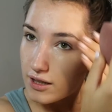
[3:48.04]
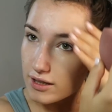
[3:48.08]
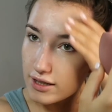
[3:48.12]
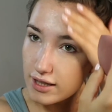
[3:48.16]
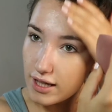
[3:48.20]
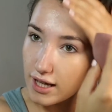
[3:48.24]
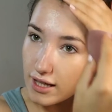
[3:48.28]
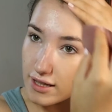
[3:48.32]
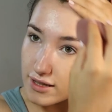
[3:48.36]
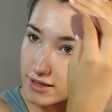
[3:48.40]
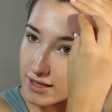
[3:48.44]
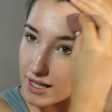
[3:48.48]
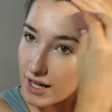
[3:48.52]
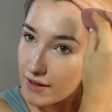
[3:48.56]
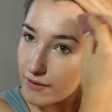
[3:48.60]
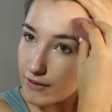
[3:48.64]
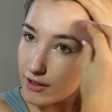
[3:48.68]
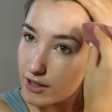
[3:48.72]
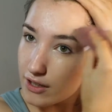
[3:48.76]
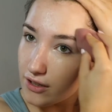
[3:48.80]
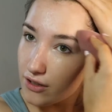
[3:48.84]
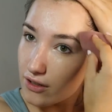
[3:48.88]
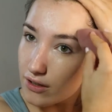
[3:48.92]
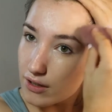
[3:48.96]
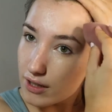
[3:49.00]
Yeah, it's
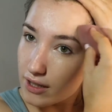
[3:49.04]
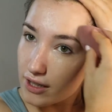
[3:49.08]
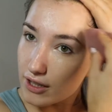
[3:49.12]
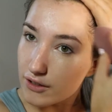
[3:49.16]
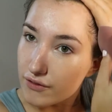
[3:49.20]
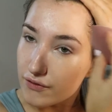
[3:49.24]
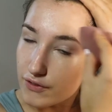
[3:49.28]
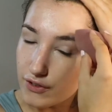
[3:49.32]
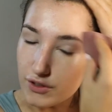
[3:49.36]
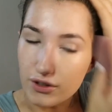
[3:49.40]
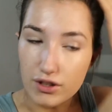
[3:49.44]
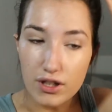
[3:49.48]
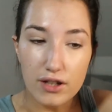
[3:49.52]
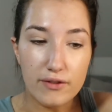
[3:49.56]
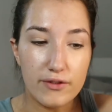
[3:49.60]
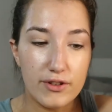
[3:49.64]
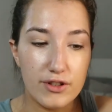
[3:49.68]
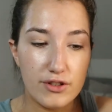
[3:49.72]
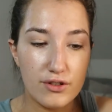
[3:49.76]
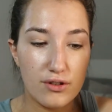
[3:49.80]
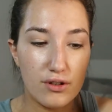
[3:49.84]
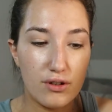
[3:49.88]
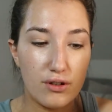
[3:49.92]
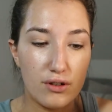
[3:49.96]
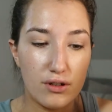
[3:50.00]
definitely not like a full
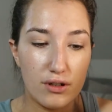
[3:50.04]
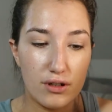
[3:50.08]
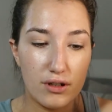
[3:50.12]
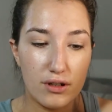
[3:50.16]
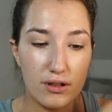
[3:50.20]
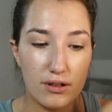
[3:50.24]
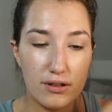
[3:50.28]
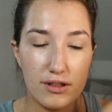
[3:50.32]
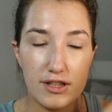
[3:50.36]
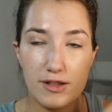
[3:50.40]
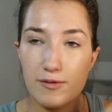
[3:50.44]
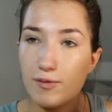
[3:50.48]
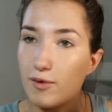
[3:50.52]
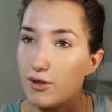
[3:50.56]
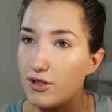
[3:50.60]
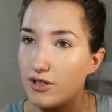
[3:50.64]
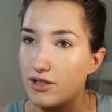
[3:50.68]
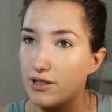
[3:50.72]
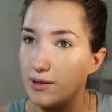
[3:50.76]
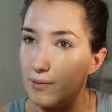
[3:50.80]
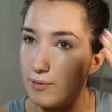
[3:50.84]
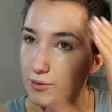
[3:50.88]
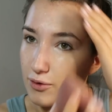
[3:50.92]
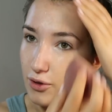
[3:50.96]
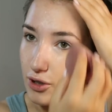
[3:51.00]
coverage or the sponge
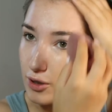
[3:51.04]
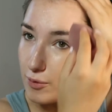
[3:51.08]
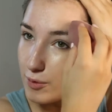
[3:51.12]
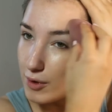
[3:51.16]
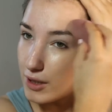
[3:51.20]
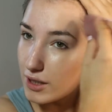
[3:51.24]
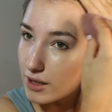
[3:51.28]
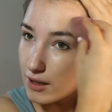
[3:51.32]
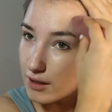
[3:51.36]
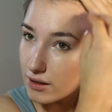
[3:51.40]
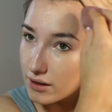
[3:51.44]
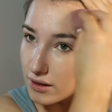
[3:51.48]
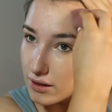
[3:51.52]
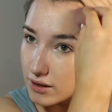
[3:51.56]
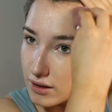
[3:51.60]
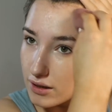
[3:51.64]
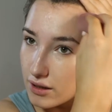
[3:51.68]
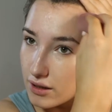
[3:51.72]
is absorbing it.